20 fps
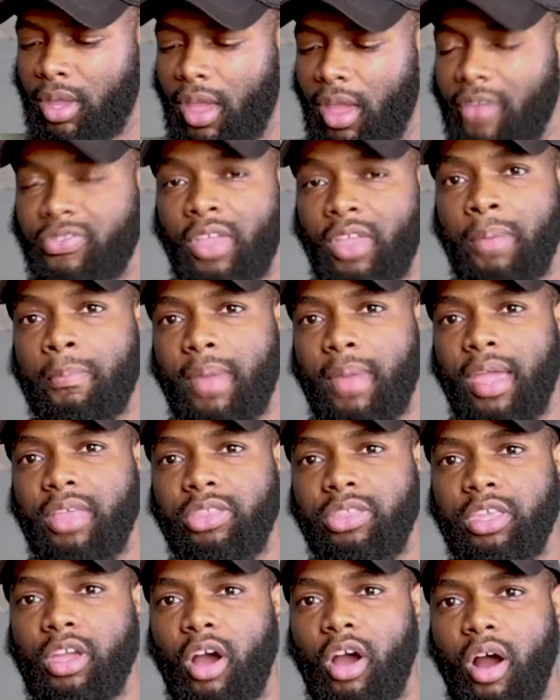if they
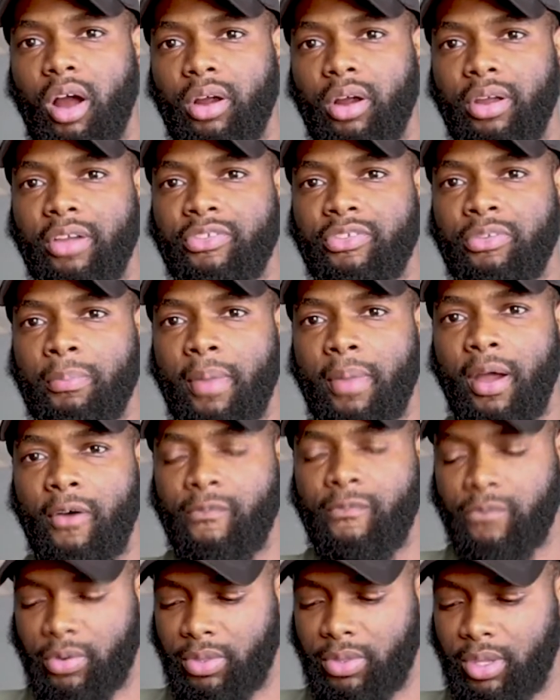made the RF
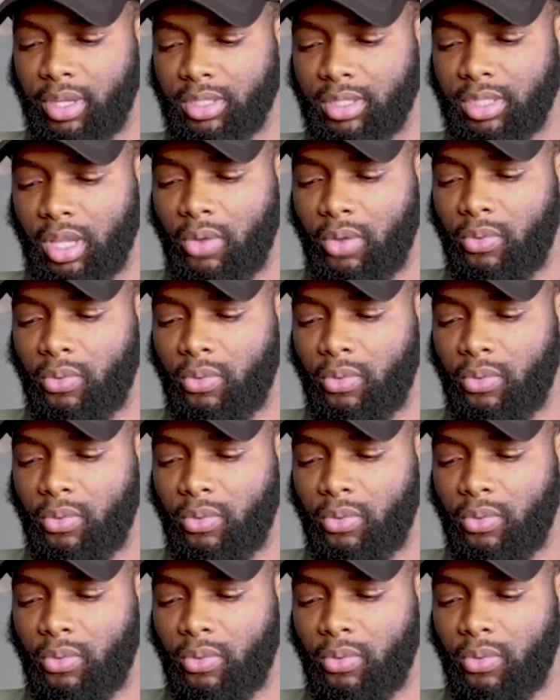mount for this,